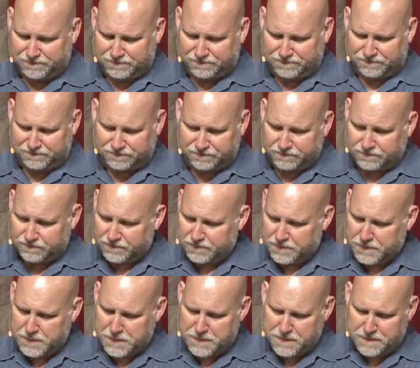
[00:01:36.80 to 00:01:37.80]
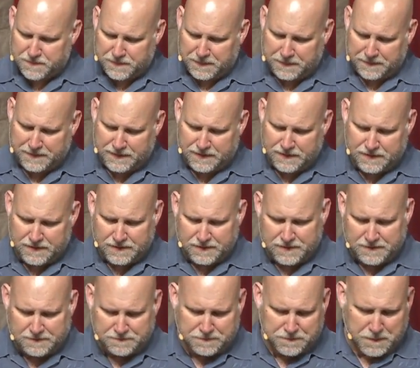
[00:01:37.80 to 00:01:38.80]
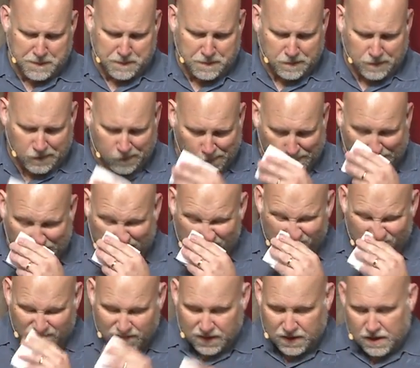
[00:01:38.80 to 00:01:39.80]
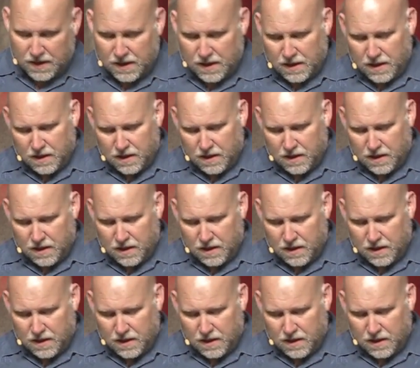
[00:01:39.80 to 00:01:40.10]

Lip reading: Nobody speaks.